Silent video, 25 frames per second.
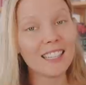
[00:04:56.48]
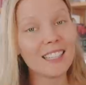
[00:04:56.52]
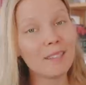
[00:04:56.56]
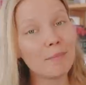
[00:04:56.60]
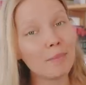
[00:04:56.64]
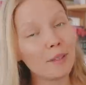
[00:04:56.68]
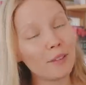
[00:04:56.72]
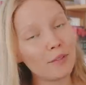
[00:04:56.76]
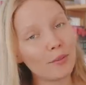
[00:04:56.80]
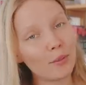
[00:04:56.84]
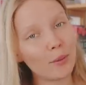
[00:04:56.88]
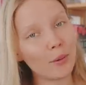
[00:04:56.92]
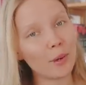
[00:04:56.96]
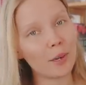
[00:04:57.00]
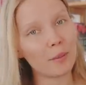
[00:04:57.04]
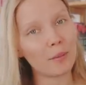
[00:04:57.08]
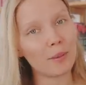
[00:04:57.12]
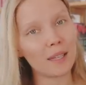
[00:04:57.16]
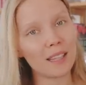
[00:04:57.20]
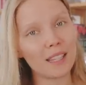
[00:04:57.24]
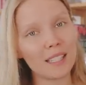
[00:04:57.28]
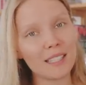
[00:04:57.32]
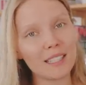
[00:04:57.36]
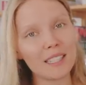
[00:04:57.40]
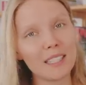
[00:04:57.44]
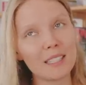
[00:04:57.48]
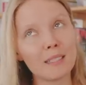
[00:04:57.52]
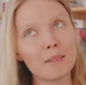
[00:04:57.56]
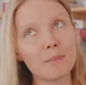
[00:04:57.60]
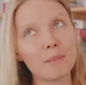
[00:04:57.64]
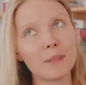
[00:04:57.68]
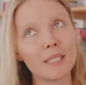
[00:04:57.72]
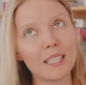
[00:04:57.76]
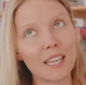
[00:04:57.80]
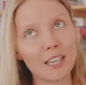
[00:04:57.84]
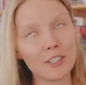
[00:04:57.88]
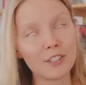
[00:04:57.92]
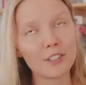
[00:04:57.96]
this before, but this is
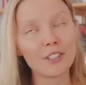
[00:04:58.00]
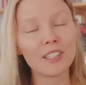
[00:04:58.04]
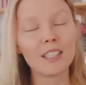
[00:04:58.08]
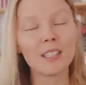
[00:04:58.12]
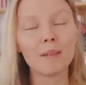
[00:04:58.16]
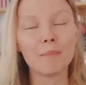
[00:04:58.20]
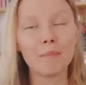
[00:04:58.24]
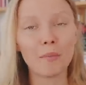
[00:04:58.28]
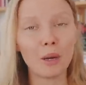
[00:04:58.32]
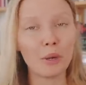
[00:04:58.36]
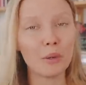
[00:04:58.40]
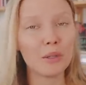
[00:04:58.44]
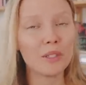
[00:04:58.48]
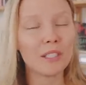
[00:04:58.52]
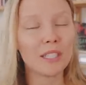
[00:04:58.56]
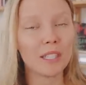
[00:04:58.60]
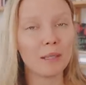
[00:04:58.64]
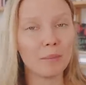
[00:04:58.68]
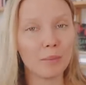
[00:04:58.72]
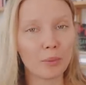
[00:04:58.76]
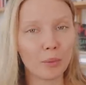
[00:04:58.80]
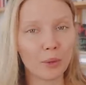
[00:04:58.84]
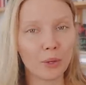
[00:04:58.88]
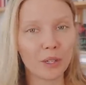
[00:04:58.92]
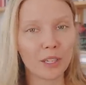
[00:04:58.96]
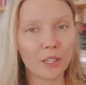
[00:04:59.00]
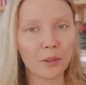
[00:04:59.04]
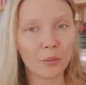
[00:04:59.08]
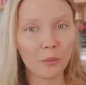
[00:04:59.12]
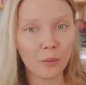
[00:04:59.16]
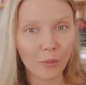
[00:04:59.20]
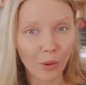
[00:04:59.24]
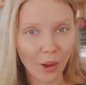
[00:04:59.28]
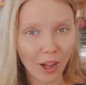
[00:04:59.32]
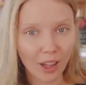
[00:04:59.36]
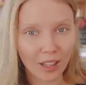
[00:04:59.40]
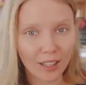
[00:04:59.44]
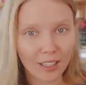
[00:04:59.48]
potentially the most important
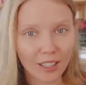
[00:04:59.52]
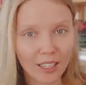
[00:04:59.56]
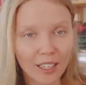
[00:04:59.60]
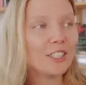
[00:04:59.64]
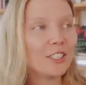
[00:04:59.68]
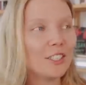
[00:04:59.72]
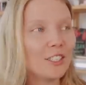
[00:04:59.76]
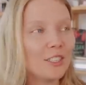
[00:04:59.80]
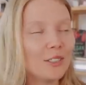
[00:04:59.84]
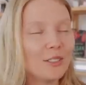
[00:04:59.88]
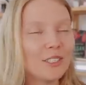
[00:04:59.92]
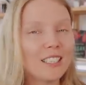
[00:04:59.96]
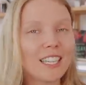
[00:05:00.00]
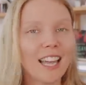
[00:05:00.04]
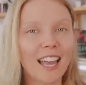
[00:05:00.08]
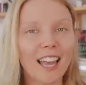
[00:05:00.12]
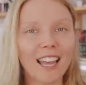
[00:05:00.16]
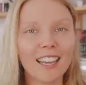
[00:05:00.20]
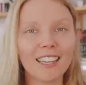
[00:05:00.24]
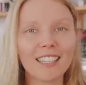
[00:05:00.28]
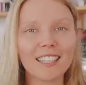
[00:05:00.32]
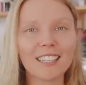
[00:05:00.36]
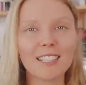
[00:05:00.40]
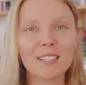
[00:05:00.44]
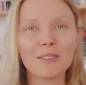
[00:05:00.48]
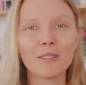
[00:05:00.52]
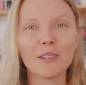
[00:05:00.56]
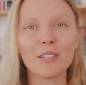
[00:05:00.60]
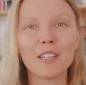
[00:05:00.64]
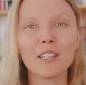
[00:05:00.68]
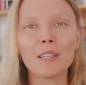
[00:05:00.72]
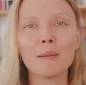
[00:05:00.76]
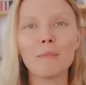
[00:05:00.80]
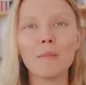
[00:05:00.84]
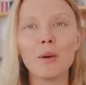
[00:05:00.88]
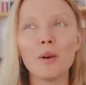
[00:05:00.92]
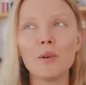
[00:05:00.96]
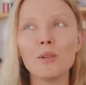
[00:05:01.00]
one. New tech is one
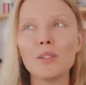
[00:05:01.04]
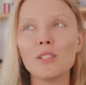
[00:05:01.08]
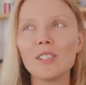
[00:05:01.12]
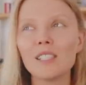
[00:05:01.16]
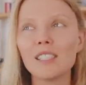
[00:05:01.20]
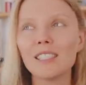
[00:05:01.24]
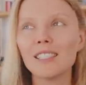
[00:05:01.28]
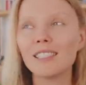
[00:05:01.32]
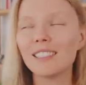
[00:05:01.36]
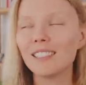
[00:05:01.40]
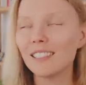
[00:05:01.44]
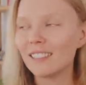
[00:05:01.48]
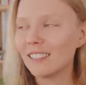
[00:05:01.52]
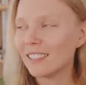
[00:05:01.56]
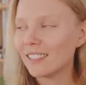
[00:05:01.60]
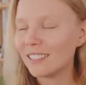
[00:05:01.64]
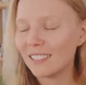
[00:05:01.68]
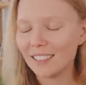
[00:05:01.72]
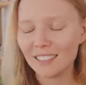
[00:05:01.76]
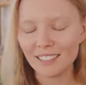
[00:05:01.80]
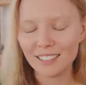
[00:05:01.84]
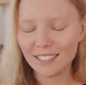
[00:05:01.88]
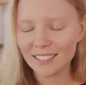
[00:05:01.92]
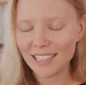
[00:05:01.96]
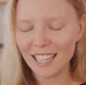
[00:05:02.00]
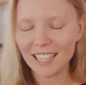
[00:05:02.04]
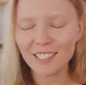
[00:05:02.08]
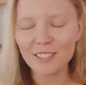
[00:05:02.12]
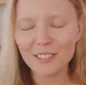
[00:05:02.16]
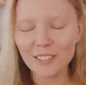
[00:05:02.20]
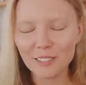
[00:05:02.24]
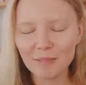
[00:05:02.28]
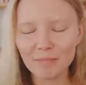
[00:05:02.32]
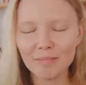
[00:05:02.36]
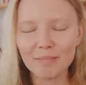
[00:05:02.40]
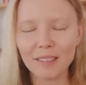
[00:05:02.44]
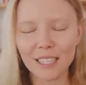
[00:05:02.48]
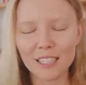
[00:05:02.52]
of the most
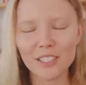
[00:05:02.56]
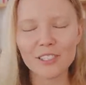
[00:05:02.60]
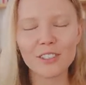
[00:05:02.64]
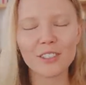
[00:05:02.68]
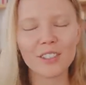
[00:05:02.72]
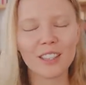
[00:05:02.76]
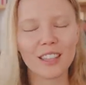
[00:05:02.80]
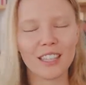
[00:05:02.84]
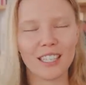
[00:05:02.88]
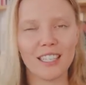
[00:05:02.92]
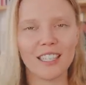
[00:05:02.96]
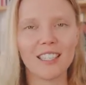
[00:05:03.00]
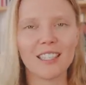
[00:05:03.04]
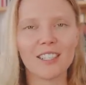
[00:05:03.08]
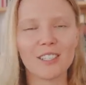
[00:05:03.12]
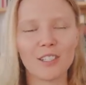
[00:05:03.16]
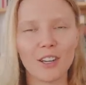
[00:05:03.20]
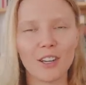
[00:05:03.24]
detrimental things